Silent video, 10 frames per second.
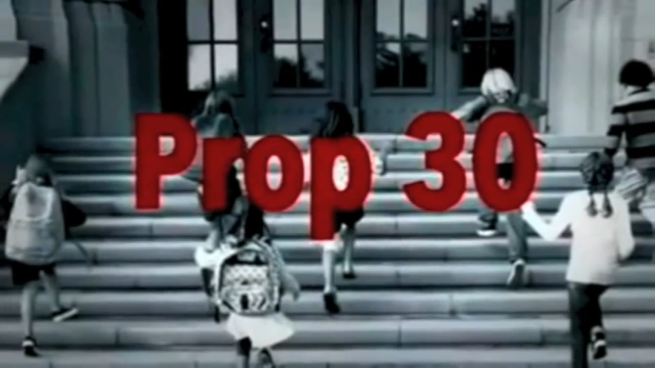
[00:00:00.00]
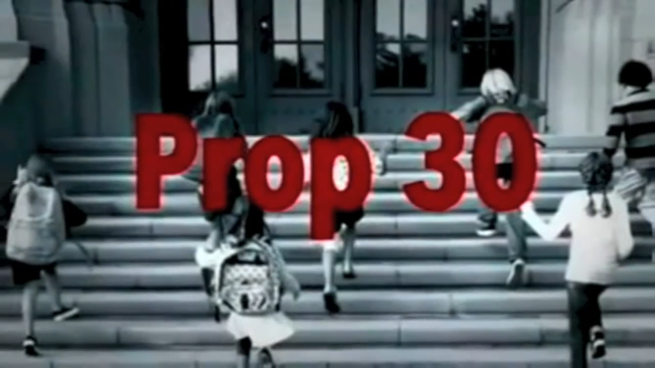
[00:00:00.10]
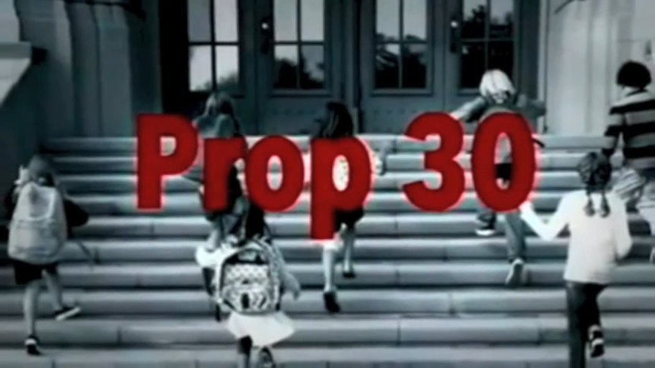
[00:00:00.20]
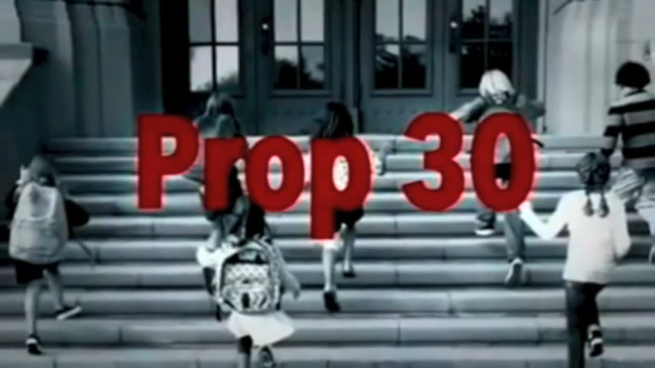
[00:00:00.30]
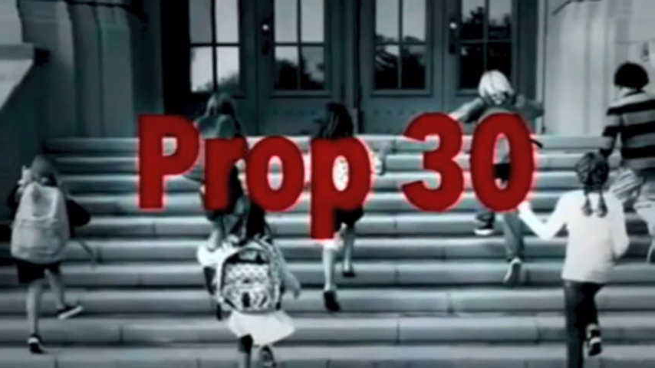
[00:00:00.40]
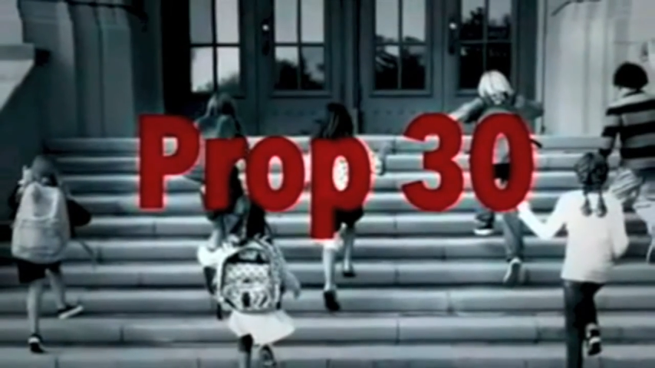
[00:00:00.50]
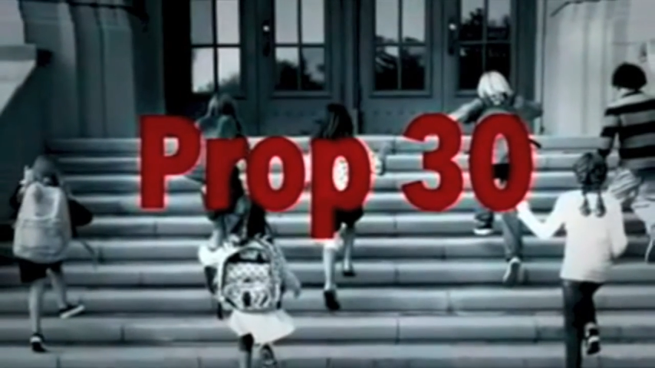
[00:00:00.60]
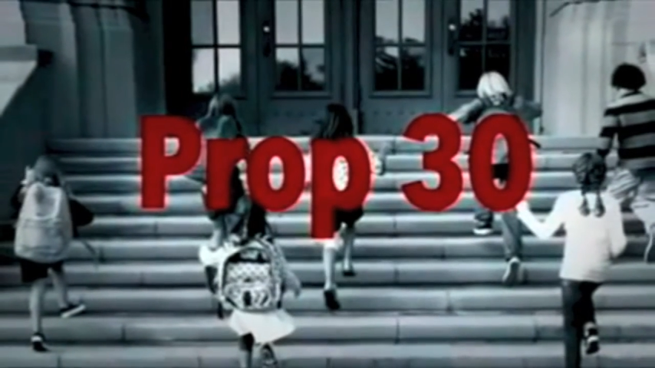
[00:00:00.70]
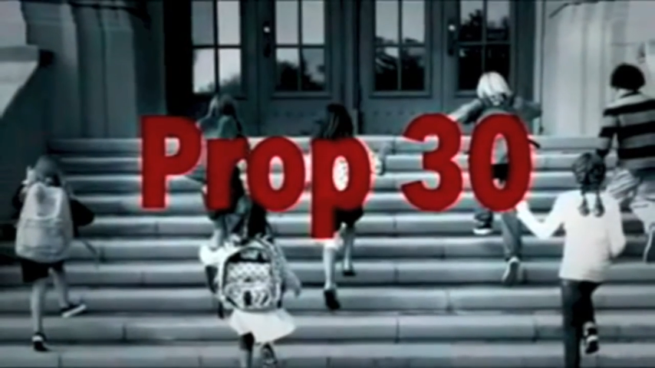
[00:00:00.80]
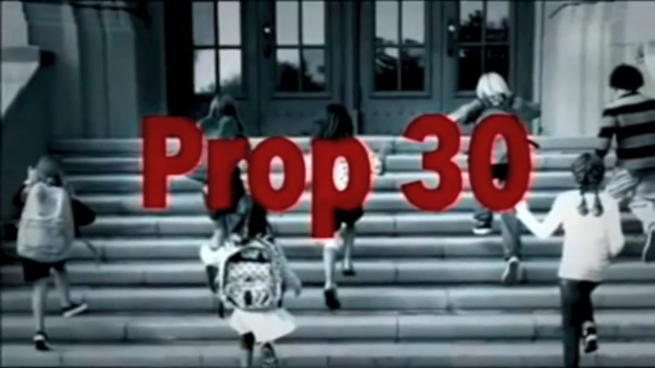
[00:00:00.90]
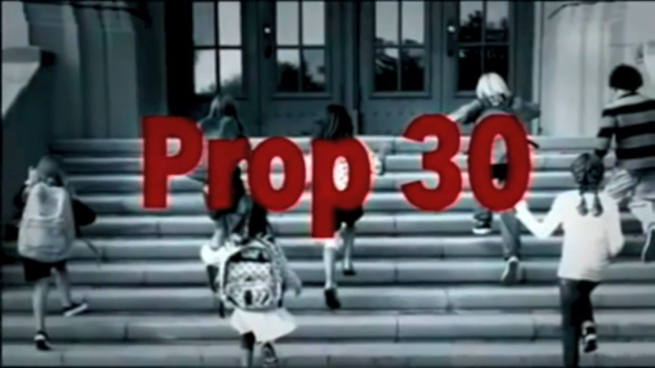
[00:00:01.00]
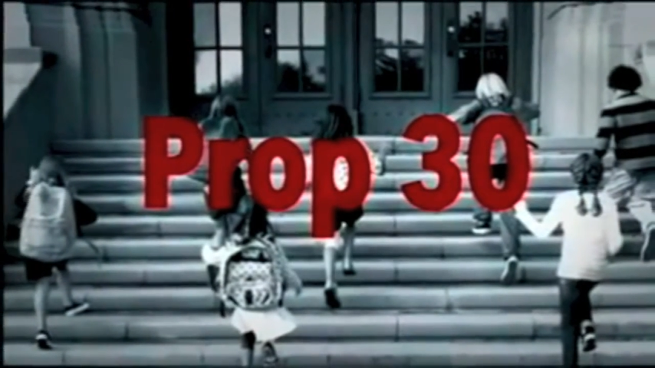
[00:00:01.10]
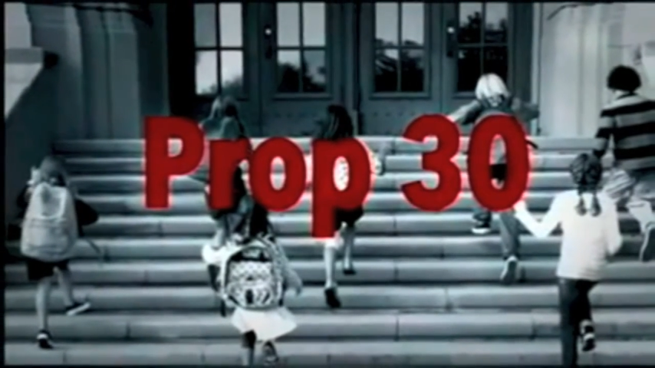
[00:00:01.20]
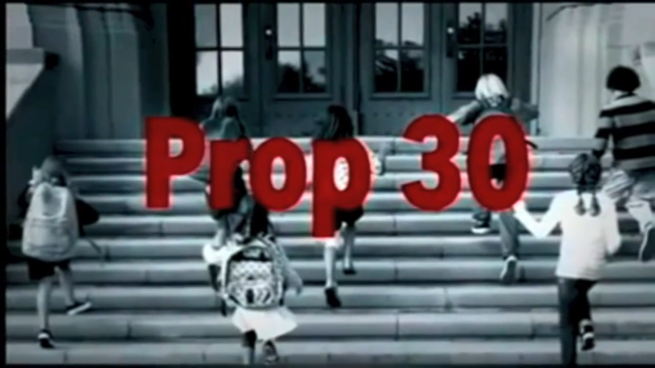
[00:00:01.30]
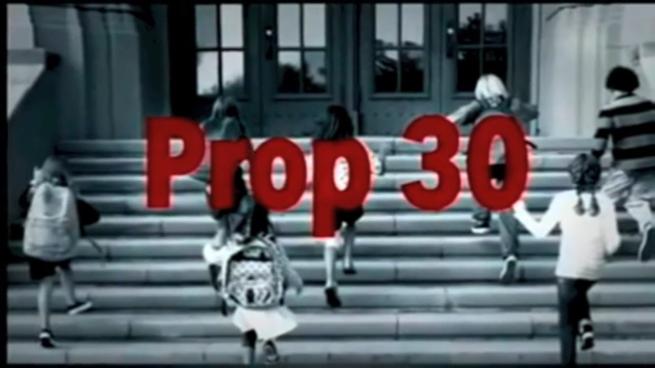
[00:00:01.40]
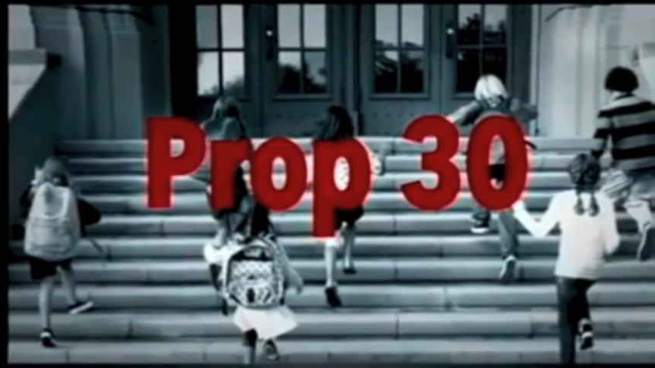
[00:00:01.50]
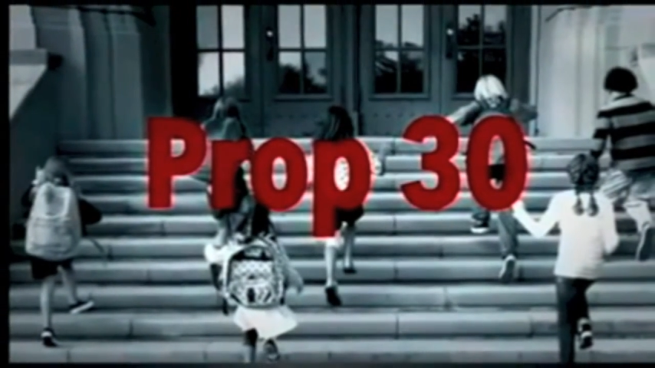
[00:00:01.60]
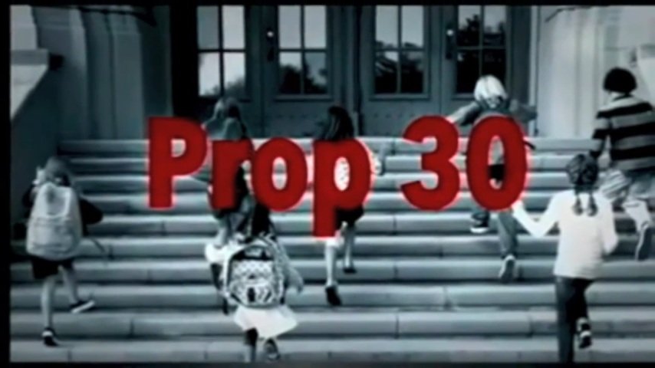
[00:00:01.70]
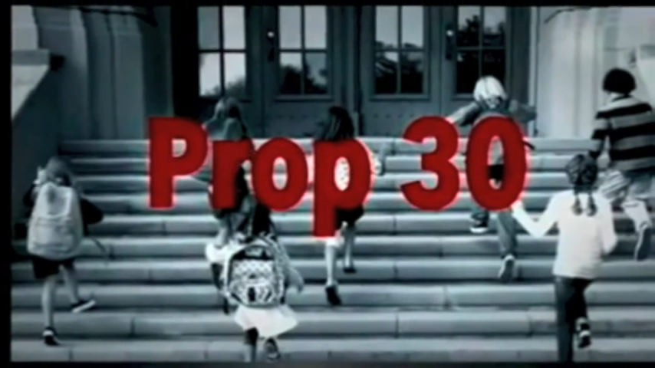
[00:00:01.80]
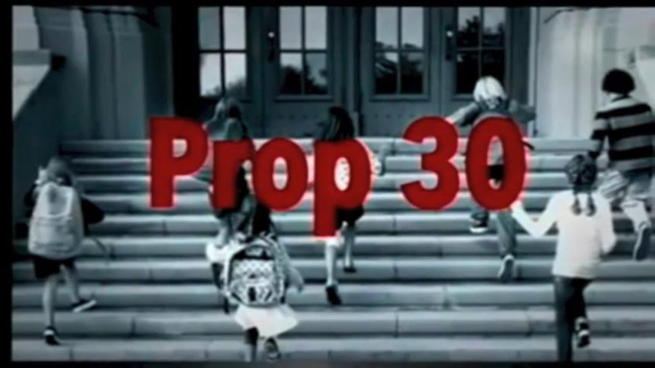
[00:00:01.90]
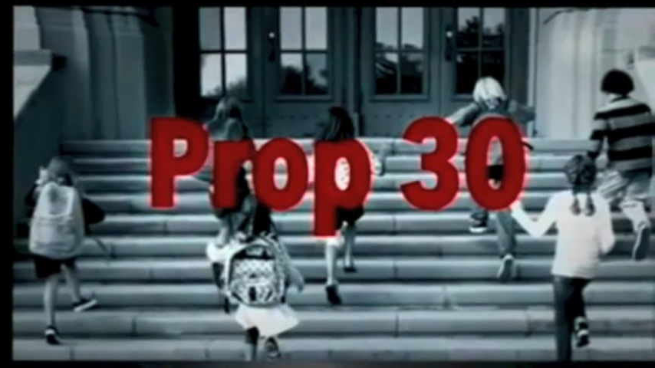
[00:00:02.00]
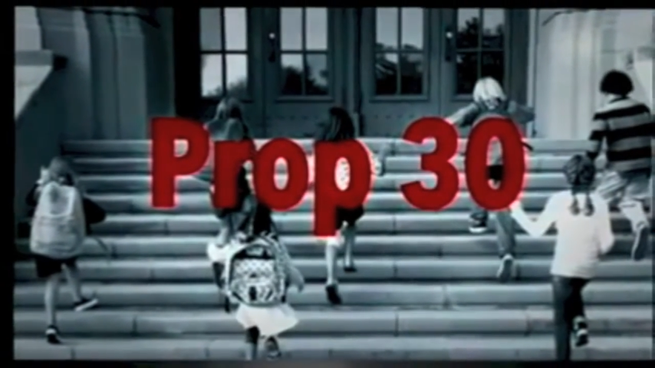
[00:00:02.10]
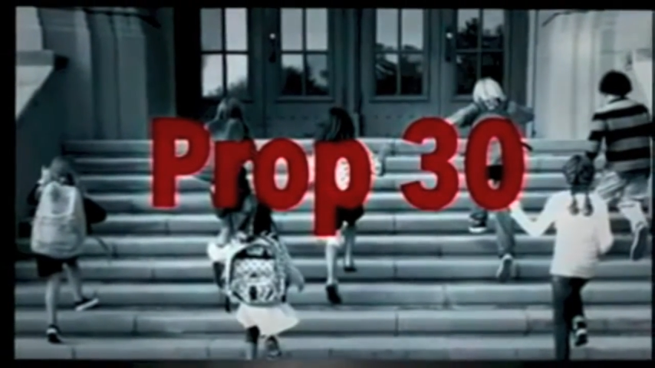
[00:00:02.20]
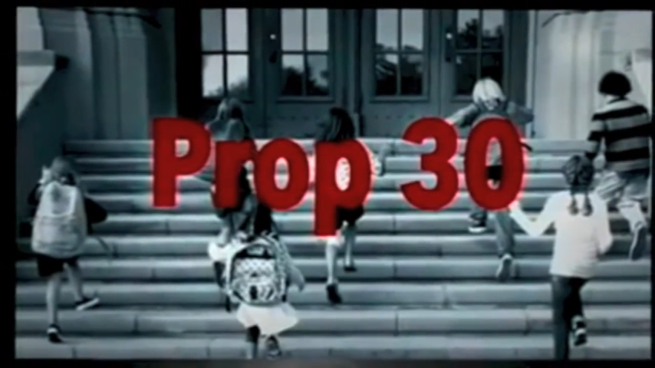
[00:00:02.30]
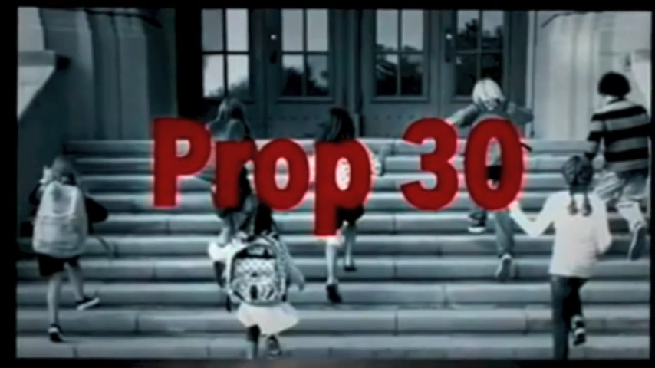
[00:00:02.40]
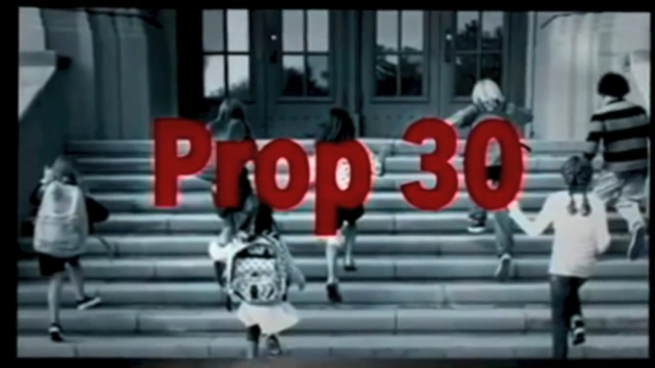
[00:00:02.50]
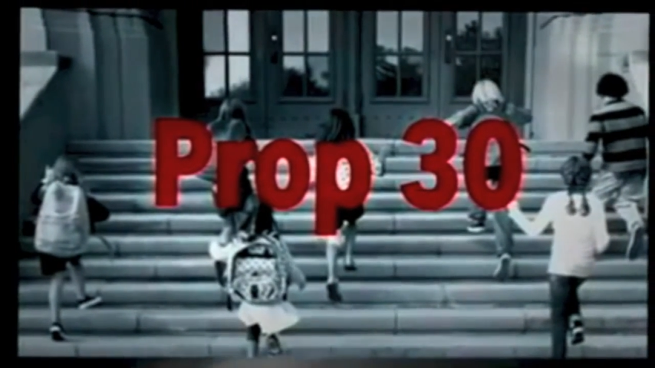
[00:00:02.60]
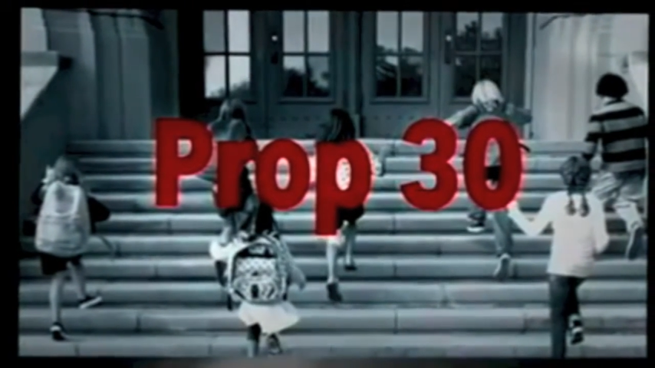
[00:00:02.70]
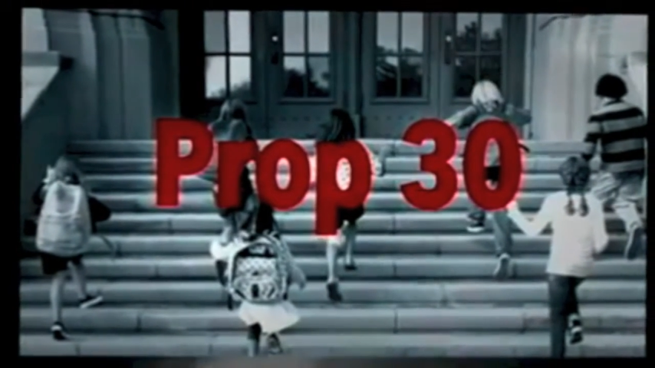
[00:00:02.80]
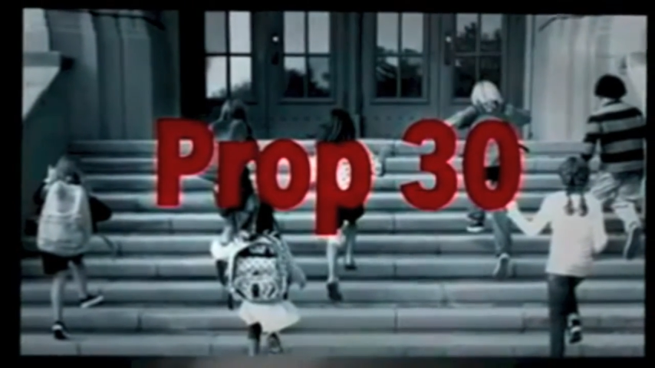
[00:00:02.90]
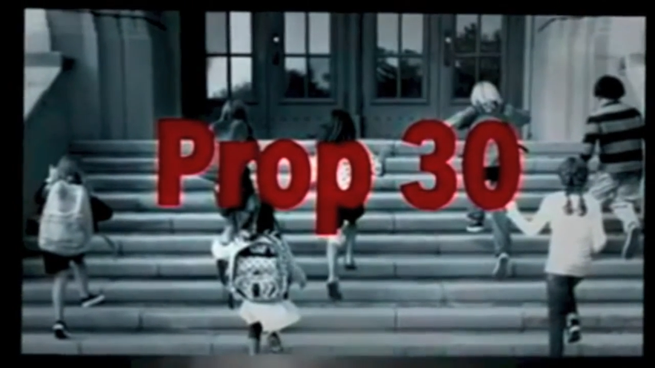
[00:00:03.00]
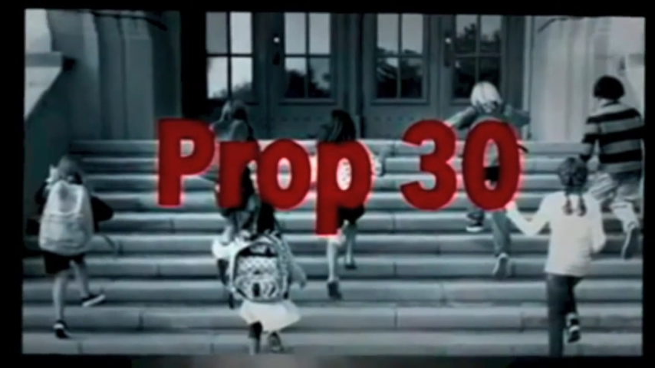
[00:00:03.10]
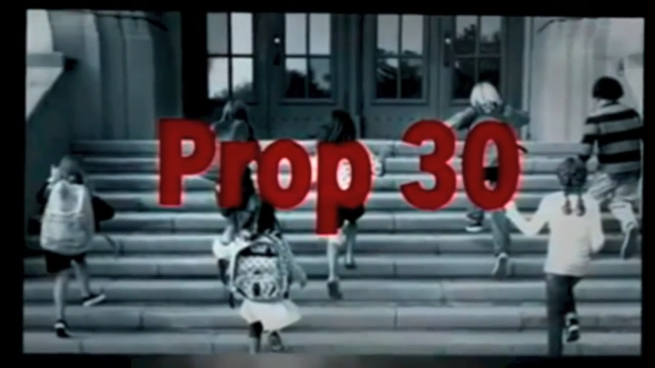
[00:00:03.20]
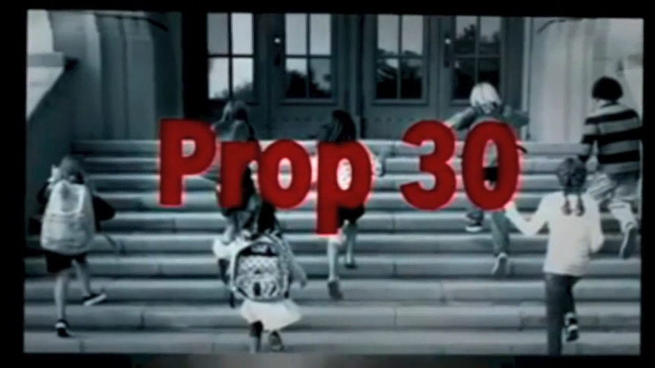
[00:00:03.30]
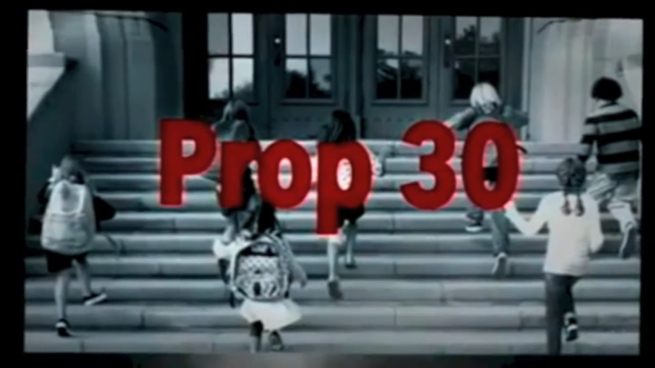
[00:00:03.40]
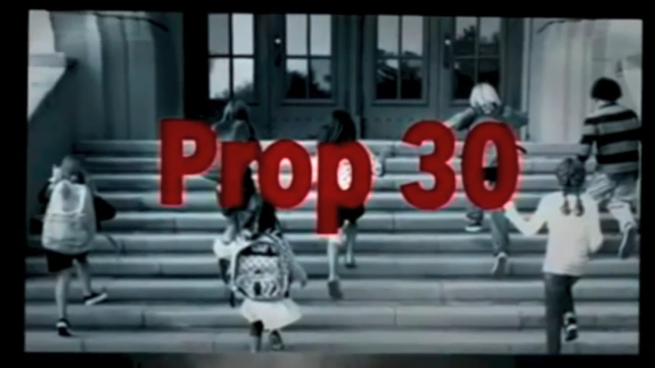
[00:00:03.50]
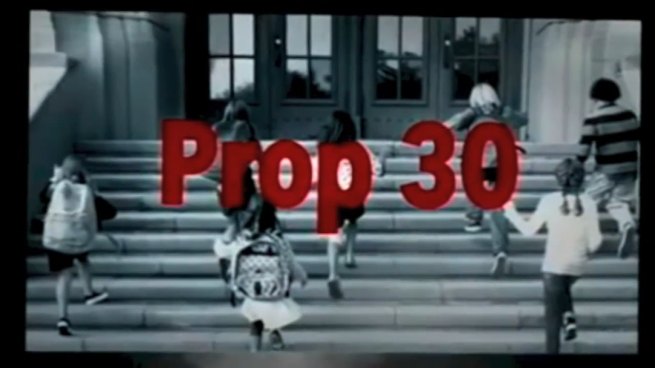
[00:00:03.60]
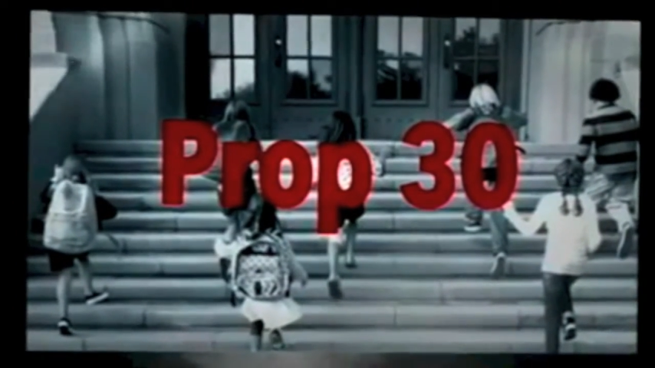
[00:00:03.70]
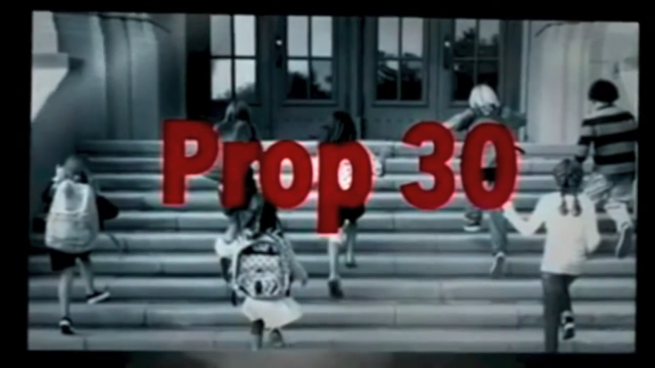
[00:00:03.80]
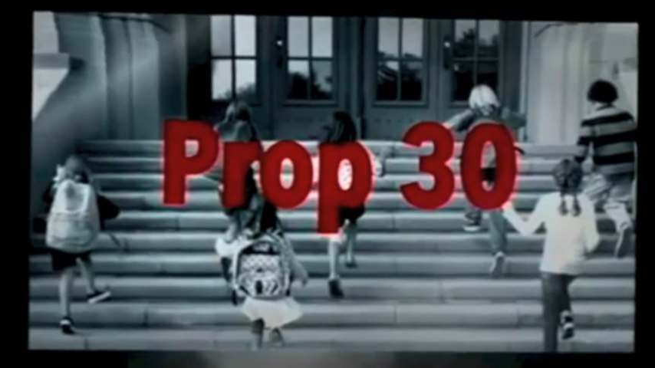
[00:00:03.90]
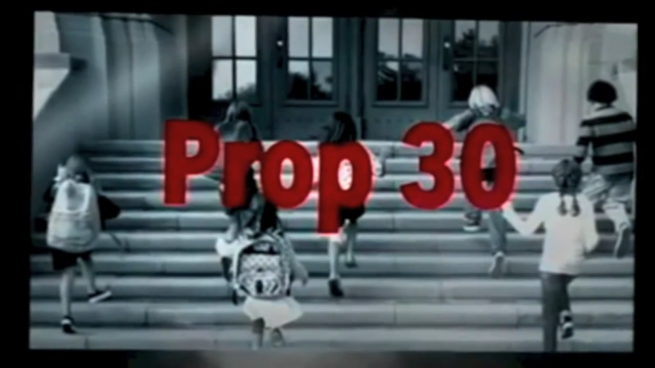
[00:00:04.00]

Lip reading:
Nobody's mouth can be seen.